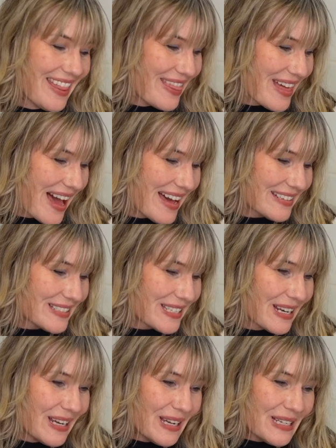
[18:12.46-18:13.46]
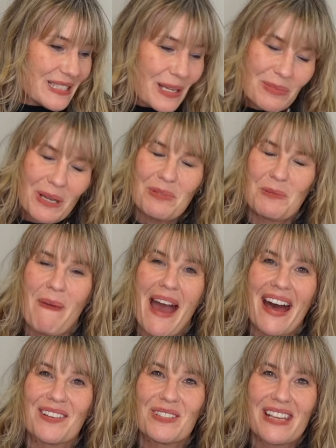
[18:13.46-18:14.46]
that sometimes
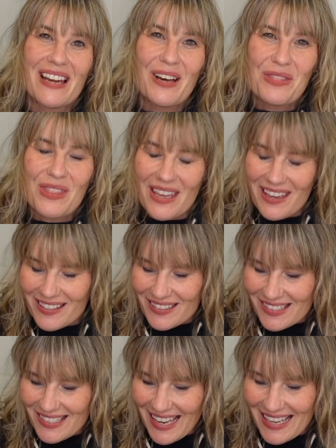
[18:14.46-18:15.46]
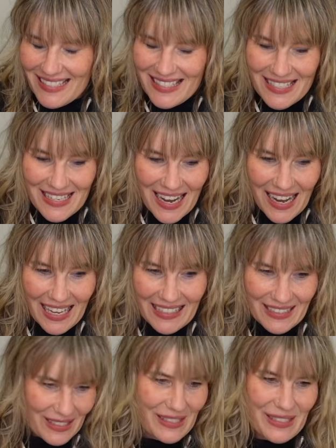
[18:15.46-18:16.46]
passing on things, it's not
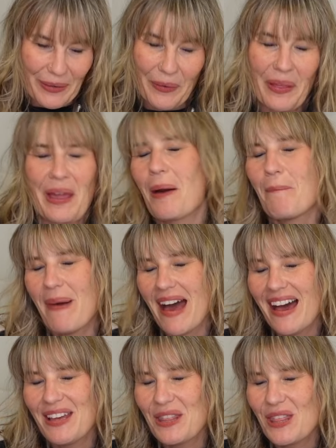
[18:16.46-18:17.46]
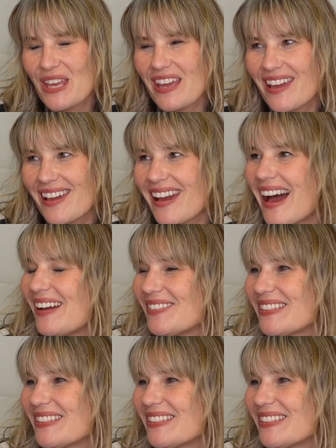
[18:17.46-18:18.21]
necessarily a bad thing. I